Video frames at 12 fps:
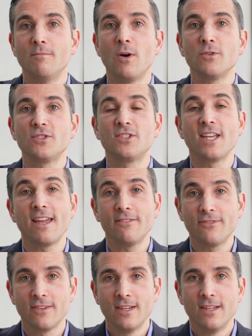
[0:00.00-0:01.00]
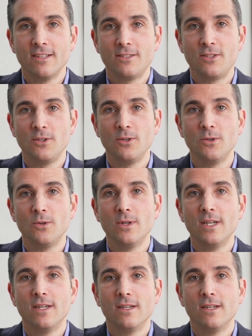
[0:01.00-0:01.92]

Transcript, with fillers: most safe to